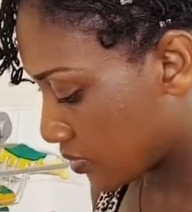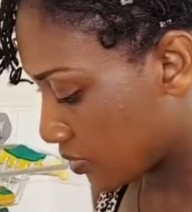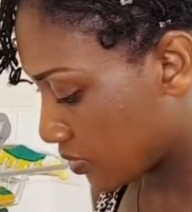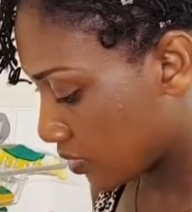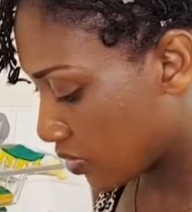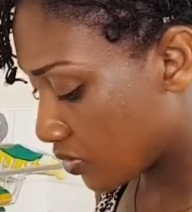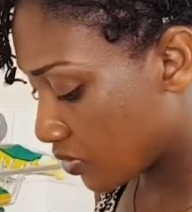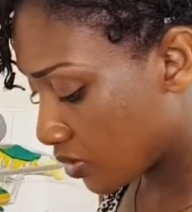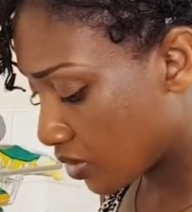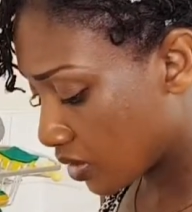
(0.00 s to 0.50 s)

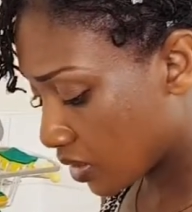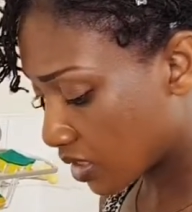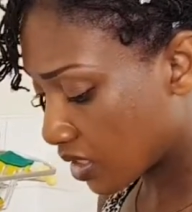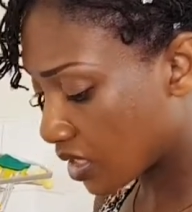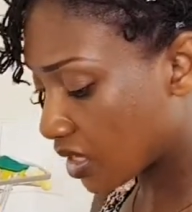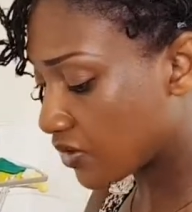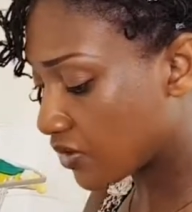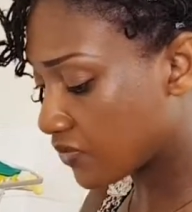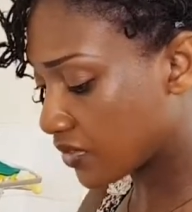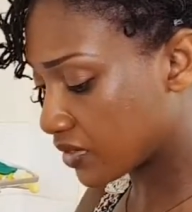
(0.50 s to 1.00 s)
So you can
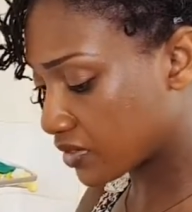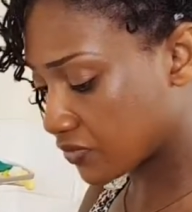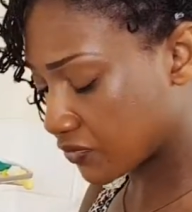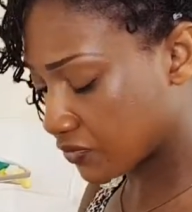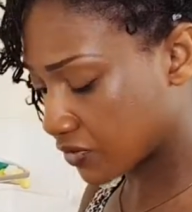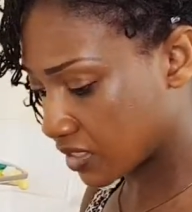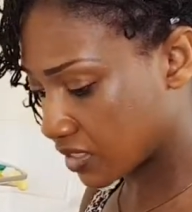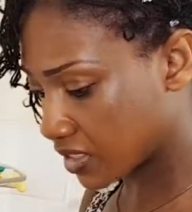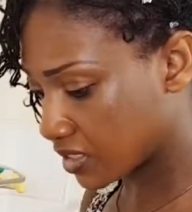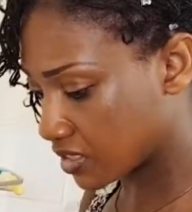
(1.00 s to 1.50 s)
have this for
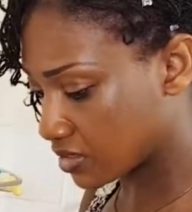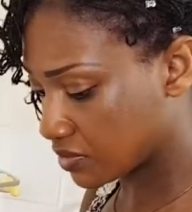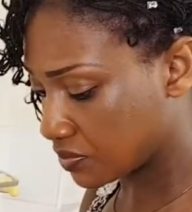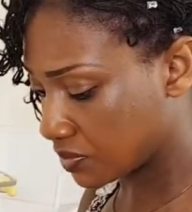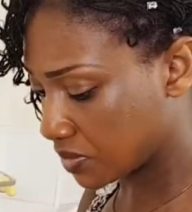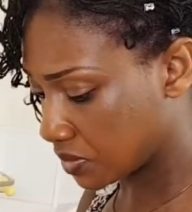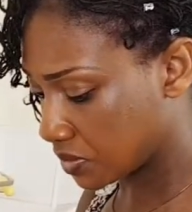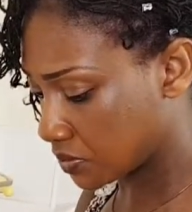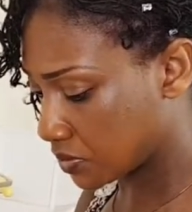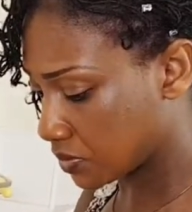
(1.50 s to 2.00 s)
lunch,
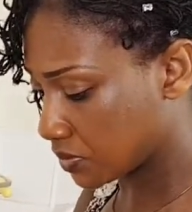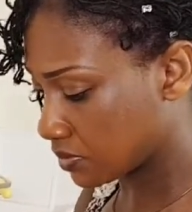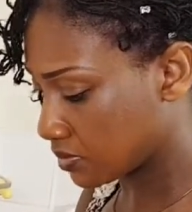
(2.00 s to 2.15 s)
people.